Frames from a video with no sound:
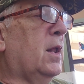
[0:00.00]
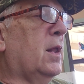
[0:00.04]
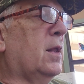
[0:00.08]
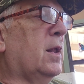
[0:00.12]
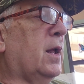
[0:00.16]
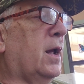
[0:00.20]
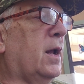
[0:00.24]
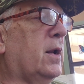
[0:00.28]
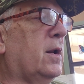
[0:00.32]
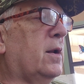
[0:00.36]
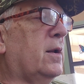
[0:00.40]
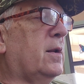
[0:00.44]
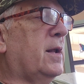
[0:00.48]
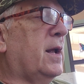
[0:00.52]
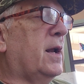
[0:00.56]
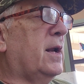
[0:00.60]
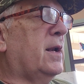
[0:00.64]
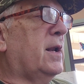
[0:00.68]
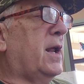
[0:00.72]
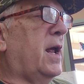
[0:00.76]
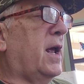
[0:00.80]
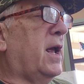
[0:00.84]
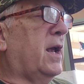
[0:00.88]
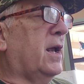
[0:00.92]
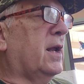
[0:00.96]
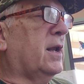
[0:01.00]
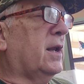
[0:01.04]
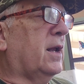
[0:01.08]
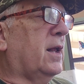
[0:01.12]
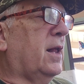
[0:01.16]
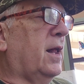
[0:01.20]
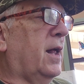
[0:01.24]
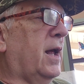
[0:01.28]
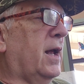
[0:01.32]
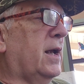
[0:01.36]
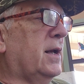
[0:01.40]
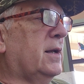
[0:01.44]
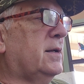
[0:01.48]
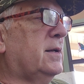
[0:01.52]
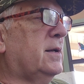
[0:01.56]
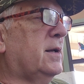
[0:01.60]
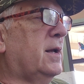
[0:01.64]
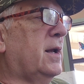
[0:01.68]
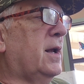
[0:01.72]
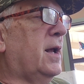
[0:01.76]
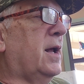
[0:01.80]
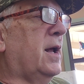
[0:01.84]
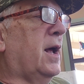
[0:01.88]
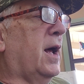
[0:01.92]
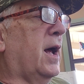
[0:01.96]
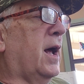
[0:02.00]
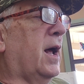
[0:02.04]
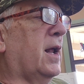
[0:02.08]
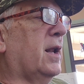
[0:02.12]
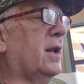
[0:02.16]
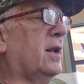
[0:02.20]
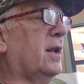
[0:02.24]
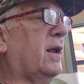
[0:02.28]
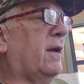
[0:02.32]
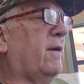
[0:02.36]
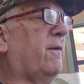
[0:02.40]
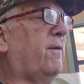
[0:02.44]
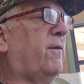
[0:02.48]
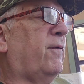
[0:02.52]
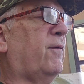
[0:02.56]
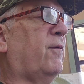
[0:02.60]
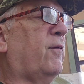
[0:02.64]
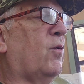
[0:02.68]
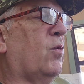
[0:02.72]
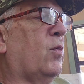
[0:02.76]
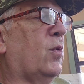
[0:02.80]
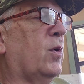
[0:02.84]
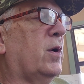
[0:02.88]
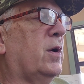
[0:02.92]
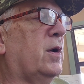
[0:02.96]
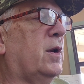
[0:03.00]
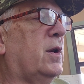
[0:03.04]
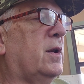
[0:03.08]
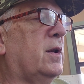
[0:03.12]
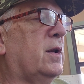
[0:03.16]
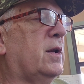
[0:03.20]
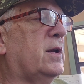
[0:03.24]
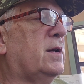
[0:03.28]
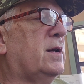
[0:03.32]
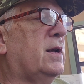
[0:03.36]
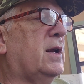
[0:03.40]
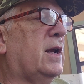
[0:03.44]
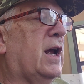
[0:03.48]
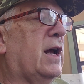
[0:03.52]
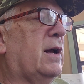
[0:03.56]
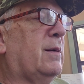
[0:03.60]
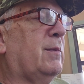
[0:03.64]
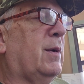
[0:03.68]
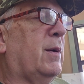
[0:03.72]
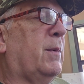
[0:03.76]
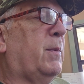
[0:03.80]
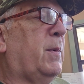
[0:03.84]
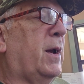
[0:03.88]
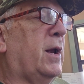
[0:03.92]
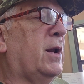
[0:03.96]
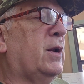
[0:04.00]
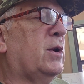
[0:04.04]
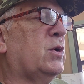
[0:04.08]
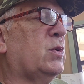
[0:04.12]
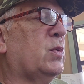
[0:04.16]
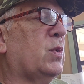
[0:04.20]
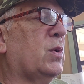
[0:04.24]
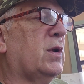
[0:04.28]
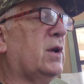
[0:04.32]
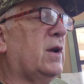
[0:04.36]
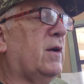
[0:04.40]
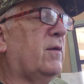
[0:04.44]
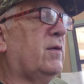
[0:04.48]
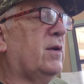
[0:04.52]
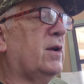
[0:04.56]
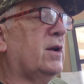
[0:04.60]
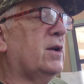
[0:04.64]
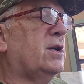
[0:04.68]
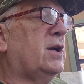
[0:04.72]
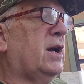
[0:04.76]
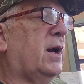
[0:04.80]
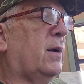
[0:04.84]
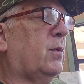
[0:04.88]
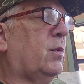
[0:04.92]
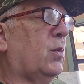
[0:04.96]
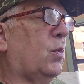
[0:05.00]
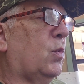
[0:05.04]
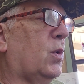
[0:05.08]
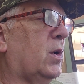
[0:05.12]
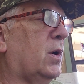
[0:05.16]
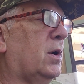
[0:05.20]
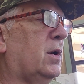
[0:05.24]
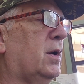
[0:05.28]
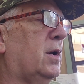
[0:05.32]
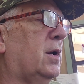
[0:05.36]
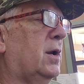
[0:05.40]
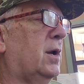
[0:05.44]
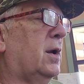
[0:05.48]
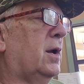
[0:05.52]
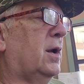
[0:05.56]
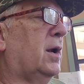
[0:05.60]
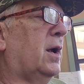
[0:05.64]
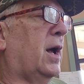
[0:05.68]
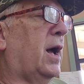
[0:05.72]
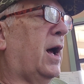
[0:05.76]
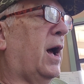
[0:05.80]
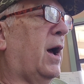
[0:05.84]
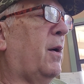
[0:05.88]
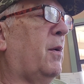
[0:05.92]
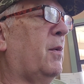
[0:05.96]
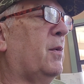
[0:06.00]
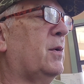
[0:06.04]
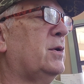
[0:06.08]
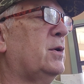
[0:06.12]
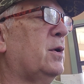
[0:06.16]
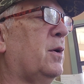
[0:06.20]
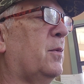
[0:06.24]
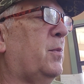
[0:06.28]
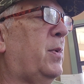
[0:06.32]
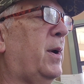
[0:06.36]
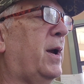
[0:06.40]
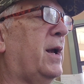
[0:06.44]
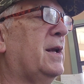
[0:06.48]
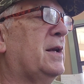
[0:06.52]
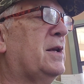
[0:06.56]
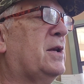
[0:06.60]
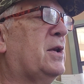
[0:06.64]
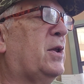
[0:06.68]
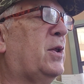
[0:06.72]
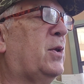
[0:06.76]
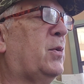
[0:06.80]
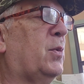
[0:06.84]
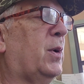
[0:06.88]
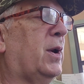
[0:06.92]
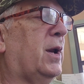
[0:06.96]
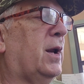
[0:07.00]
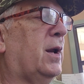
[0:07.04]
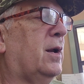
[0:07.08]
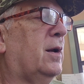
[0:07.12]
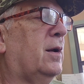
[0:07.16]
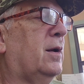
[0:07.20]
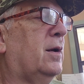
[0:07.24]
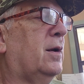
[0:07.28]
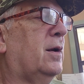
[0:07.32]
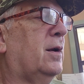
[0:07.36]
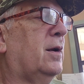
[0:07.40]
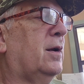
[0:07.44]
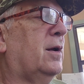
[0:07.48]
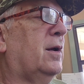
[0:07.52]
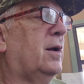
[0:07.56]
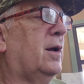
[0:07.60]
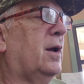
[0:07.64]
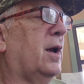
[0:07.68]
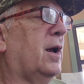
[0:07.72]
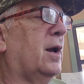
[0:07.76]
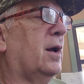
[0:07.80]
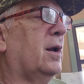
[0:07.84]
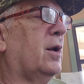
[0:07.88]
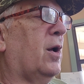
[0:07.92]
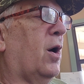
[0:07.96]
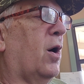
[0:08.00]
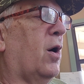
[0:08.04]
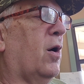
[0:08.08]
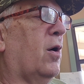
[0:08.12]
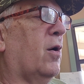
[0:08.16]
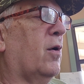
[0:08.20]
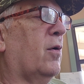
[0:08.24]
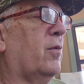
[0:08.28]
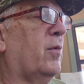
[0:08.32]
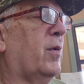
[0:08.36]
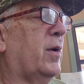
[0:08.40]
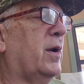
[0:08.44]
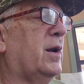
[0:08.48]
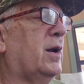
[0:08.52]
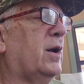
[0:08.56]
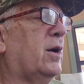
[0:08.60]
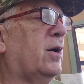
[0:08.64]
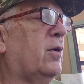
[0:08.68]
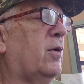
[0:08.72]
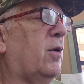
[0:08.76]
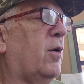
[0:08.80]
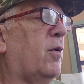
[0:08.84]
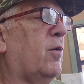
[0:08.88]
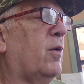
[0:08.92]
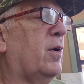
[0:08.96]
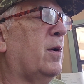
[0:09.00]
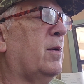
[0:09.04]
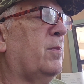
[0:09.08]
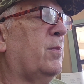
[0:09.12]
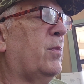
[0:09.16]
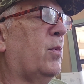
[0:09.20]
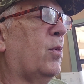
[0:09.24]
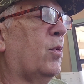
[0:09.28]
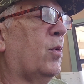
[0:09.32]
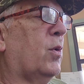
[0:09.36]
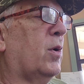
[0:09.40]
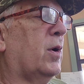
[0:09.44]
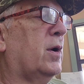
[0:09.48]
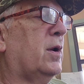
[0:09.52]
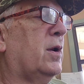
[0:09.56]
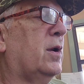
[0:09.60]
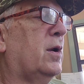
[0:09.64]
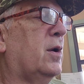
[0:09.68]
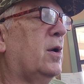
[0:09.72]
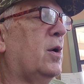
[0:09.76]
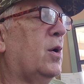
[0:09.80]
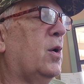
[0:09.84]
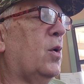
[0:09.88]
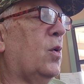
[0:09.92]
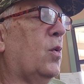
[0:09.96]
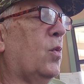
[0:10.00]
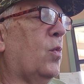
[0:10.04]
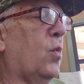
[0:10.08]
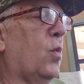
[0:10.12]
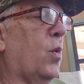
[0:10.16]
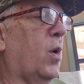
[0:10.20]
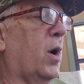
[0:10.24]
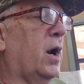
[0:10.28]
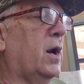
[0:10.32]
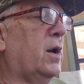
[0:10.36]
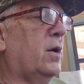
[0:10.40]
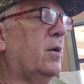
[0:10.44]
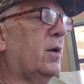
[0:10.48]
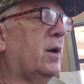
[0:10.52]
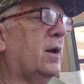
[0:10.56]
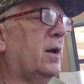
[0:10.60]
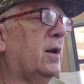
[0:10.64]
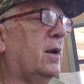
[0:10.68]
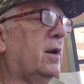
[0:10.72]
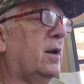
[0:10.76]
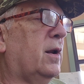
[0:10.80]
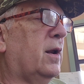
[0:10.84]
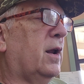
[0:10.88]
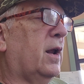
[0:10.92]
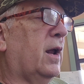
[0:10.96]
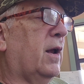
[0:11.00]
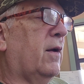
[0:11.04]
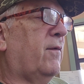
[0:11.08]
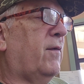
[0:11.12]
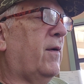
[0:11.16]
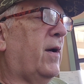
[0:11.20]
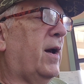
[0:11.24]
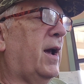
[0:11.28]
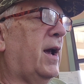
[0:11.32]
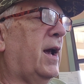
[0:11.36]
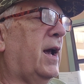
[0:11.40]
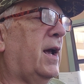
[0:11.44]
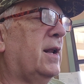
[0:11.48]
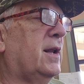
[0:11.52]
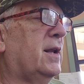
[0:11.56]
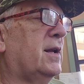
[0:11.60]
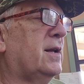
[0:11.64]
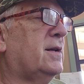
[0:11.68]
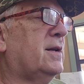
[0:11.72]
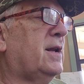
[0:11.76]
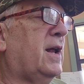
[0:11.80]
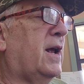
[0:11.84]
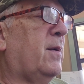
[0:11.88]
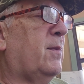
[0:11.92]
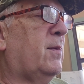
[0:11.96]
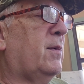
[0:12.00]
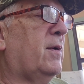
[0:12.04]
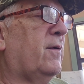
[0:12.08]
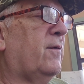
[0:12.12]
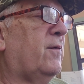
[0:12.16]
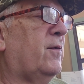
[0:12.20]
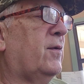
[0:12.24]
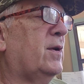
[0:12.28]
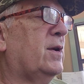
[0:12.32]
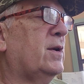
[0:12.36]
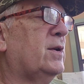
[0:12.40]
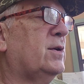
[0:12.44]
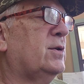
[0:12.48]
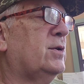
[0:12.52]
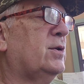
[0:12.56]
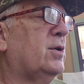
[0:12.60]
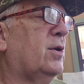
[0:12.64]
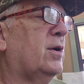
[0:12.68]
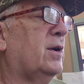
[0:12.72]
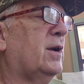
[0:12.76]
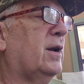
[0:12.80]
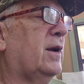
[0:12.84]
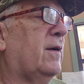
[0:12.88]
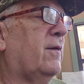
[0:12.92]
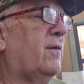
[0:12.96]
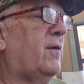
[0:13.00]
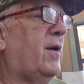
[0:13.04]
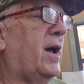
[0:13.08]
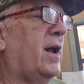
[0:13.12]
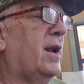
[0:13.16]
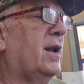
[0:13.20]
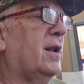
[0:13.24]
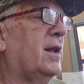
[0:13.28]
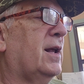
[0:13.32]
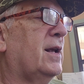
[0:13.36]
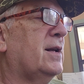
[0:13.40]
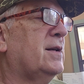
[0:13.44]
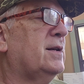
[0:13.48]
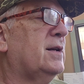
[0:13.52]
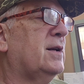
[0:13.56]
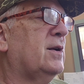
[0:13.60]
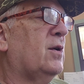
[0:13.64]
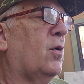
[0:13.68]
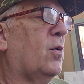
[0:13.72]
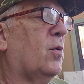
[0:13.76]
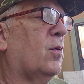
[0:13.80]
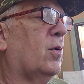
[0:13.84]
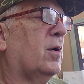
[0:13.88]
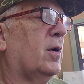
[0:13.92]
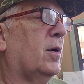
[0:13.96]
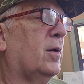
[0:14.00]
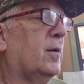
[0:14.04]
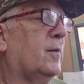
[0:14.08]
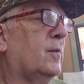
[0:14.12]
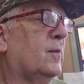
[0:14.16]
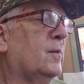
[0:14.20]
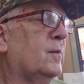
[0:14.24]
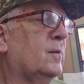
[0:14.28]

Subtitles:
Later that day in class, I leafed forward to see how many pages were left in Chapter 1. I was on page 3 and already growing bored, wondering if I had the stamina for this journey of adolescent horror.